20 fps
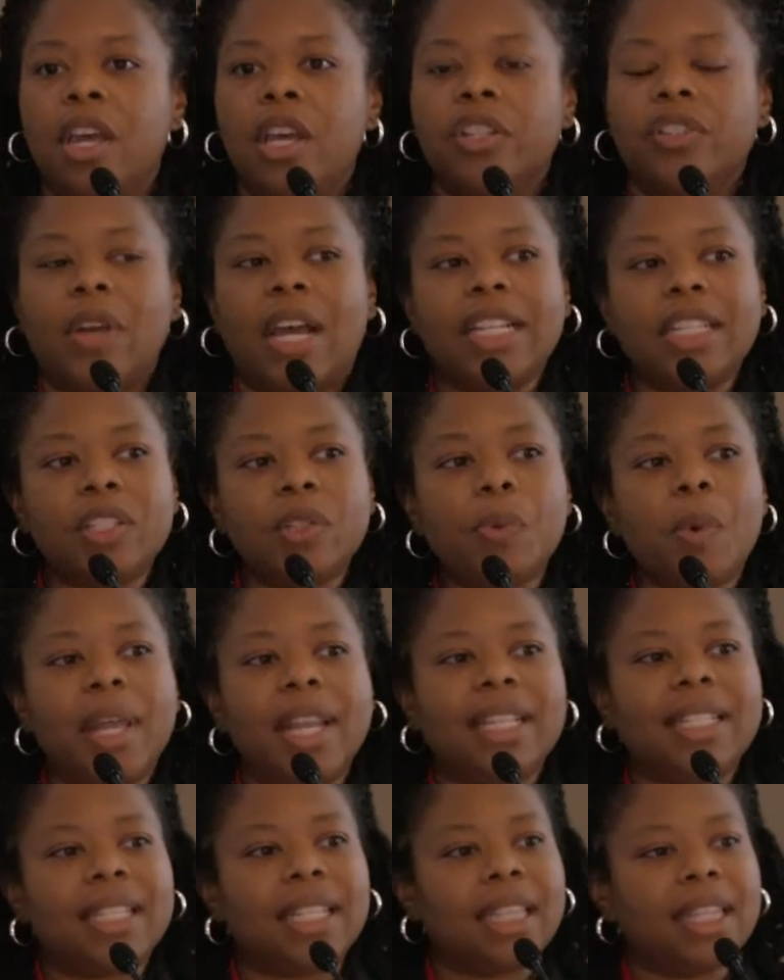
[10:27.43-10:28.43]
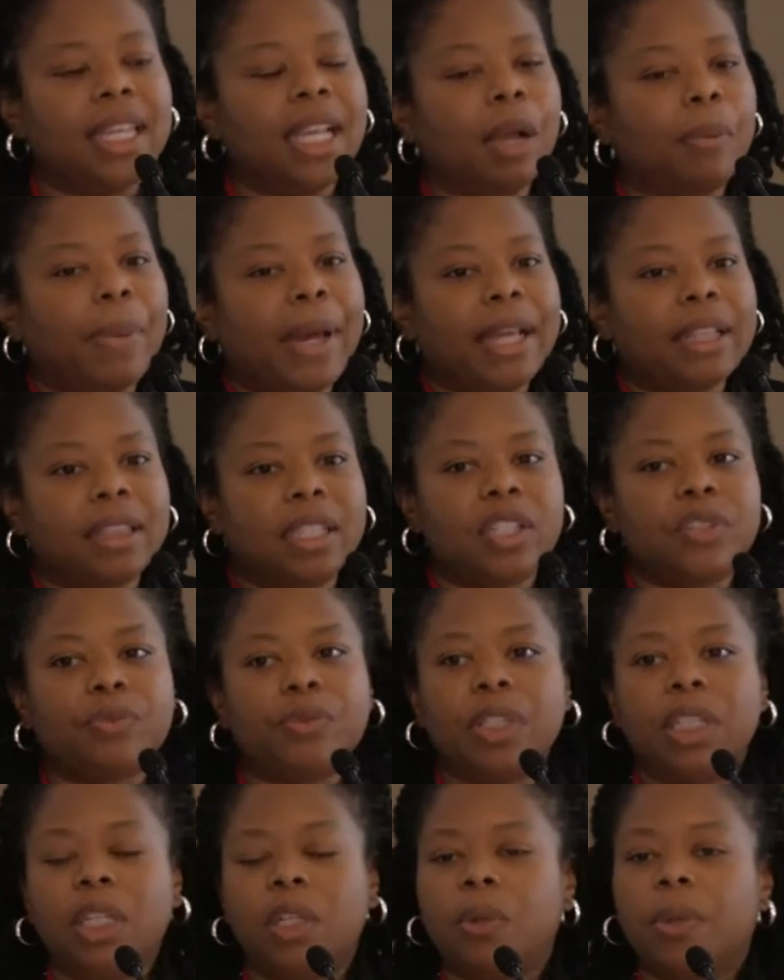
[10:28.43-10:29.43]
So I just want us to think about this
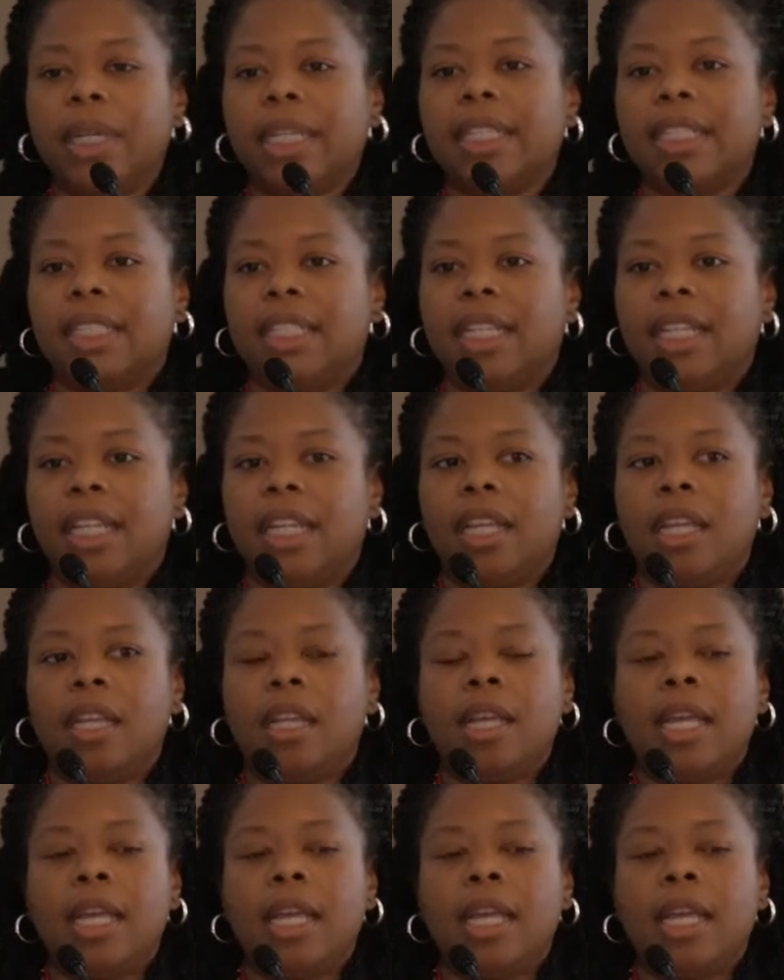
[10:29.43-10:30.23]
really quickly.